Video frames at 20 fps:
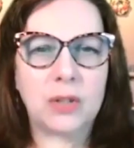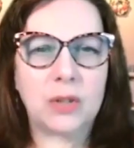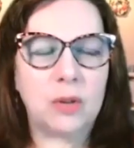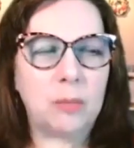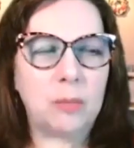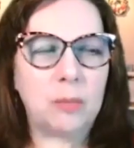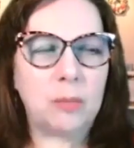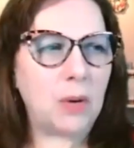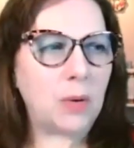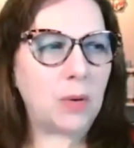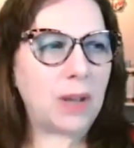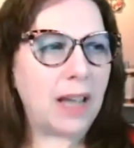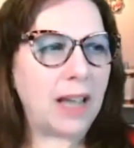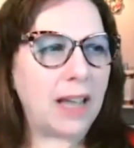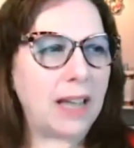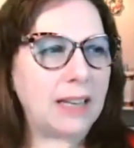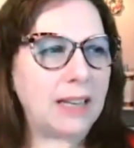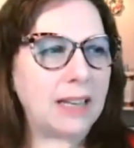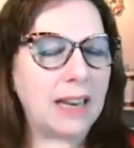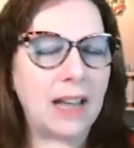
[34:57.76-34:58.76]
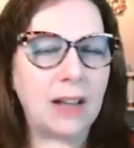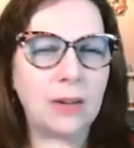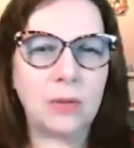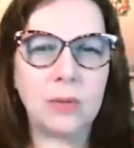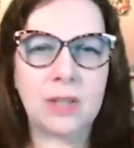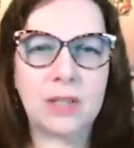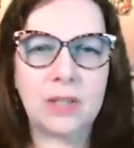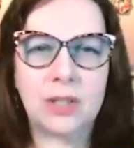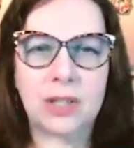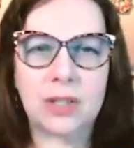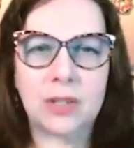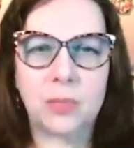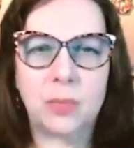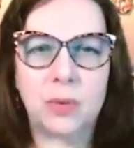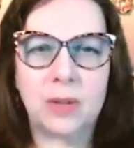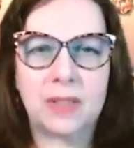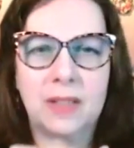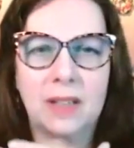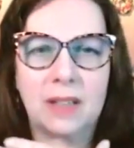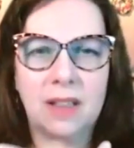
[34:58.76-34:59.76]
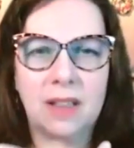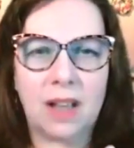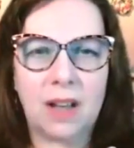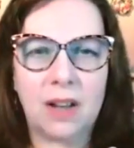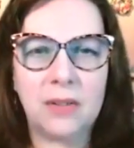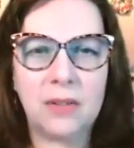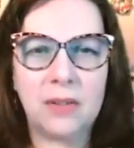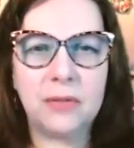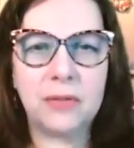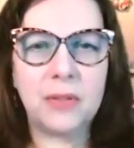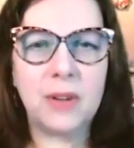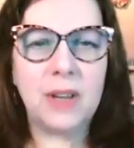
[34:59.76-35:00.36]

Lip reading: going to be okay, not only just with the love